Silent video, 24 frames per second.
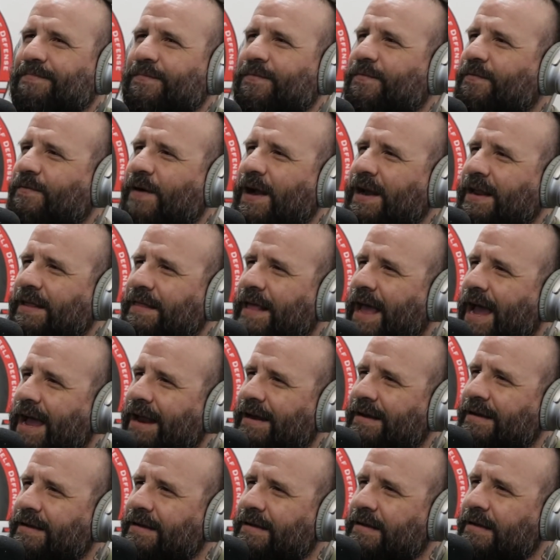Funny
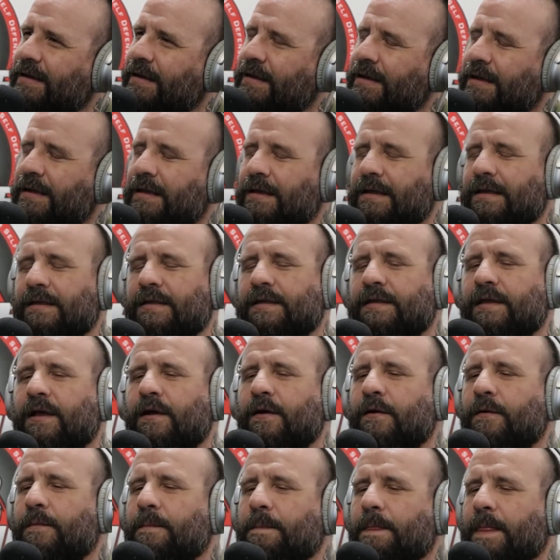that.
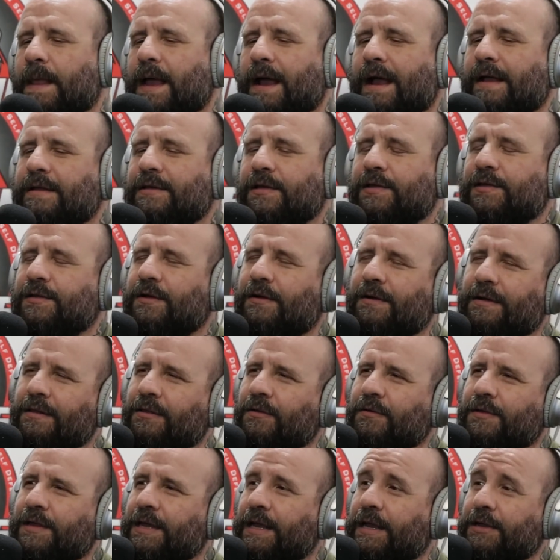So I just started
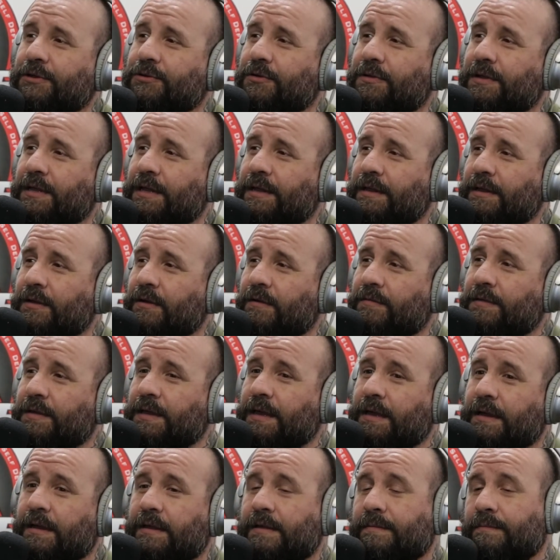losing interest in the UFC
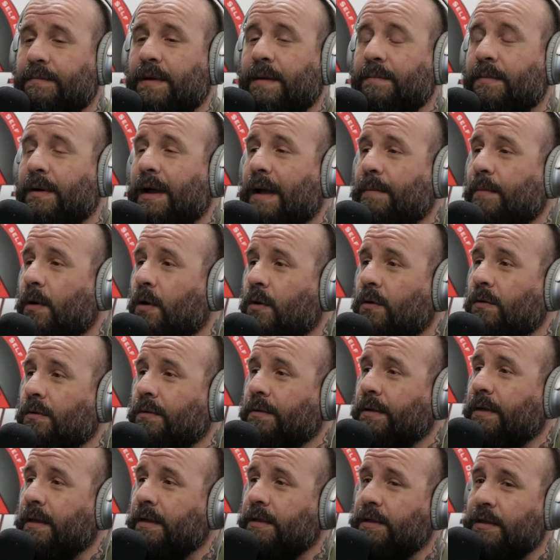because remember, I'm
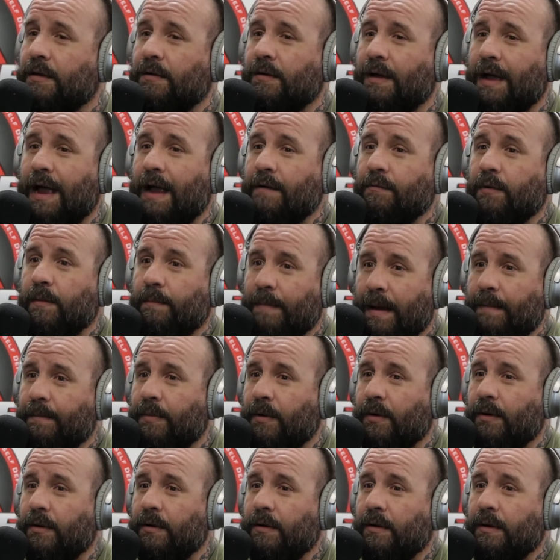old. So I
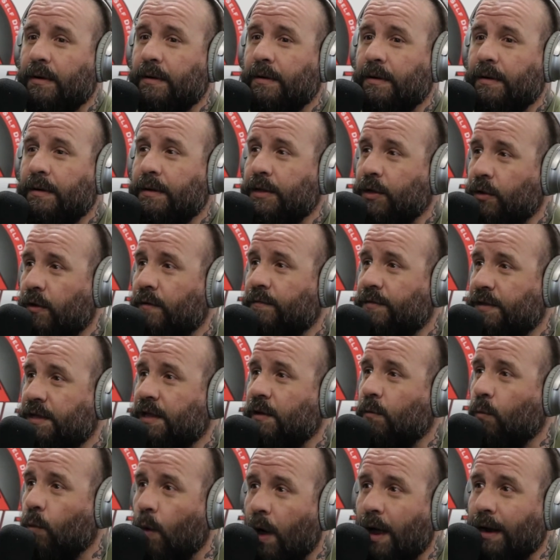remember UFC
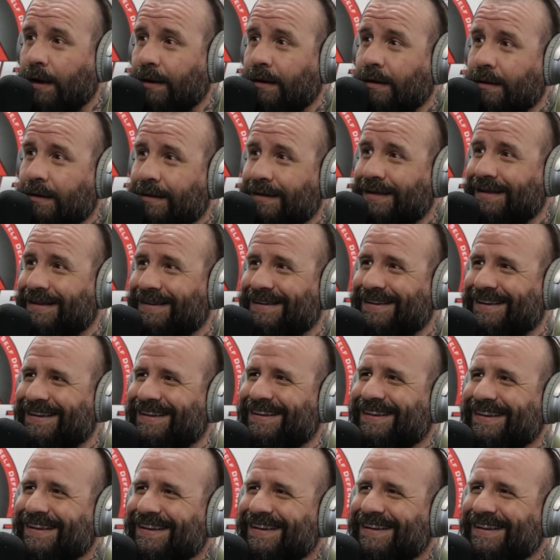1,
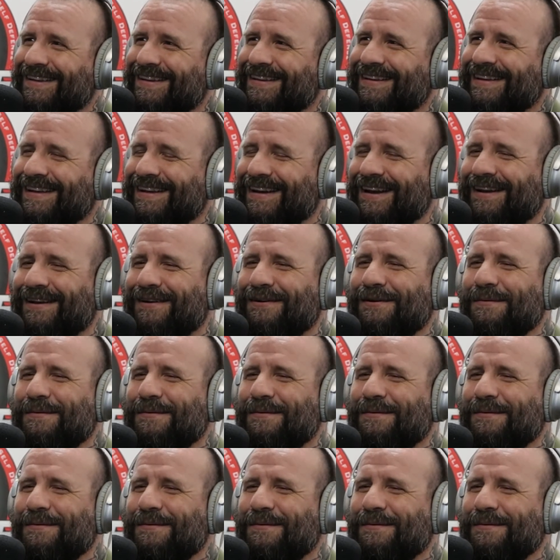you know?